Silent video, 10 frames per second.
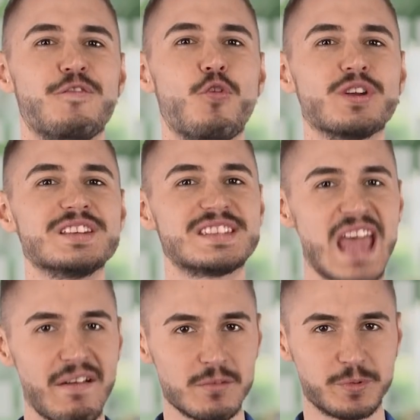
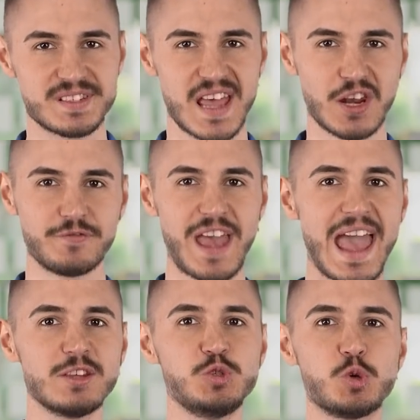47% of
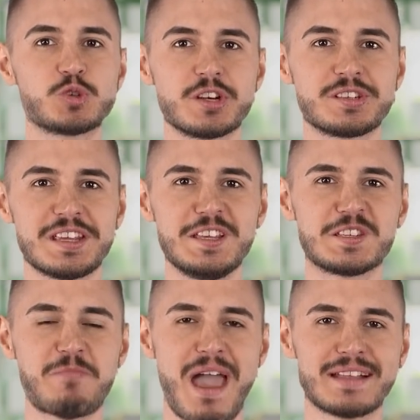end users
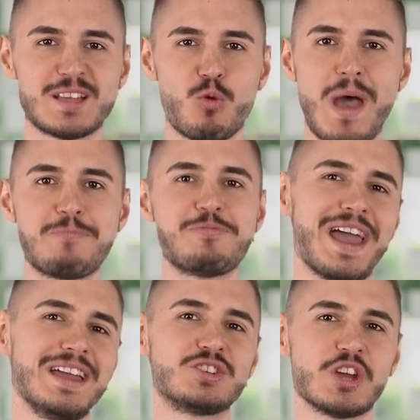expect a web
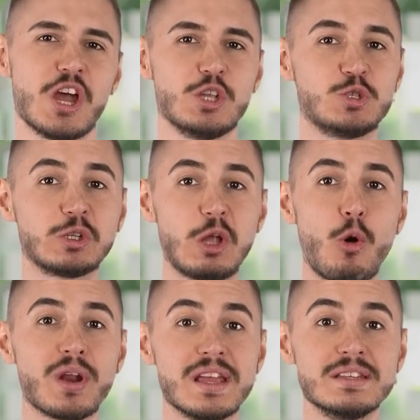page to
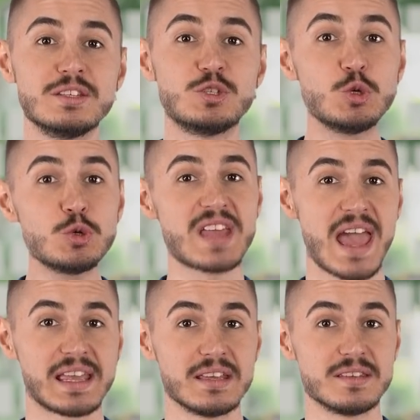load in 2
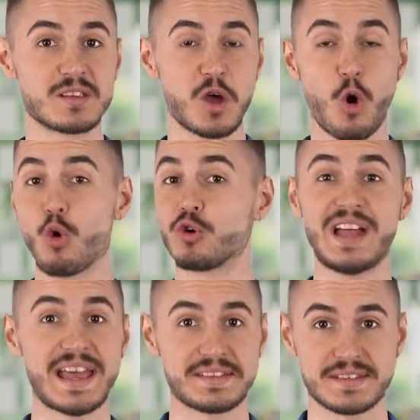seconds or
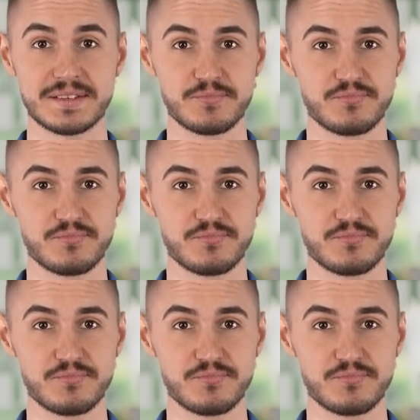less.